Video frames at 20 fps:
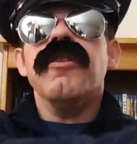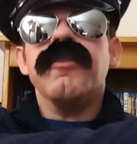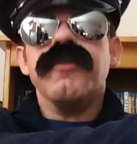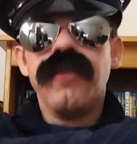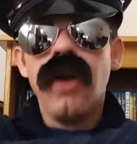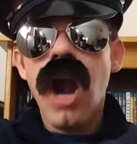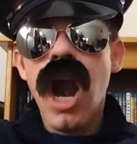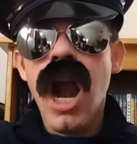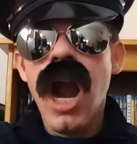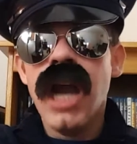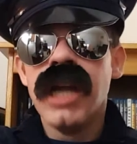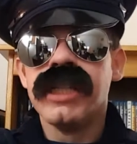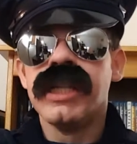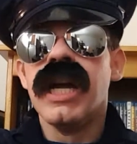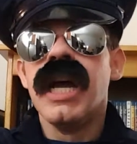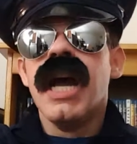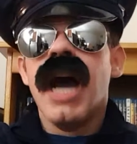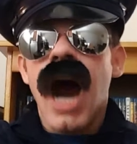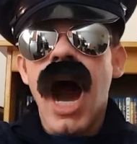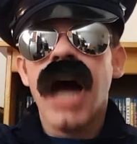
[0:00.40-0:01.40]
Freeze!
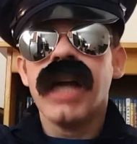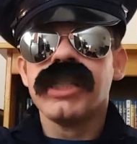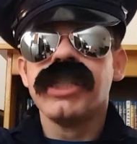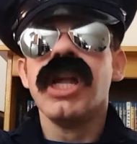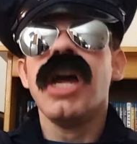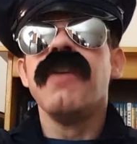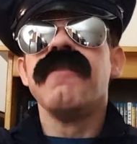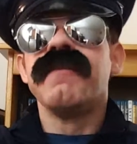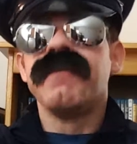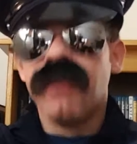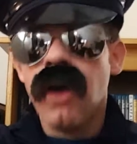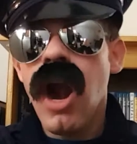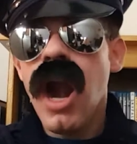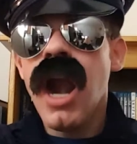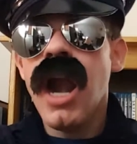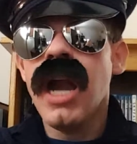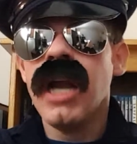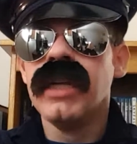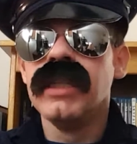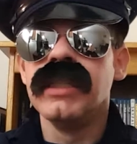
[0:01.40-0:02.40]
I said
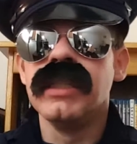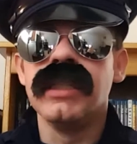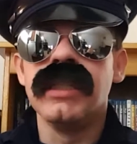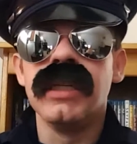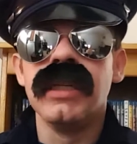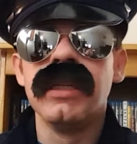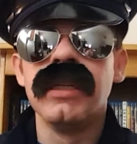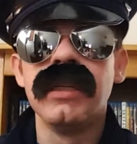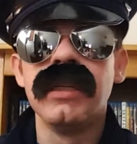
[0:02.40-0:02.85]
freeze!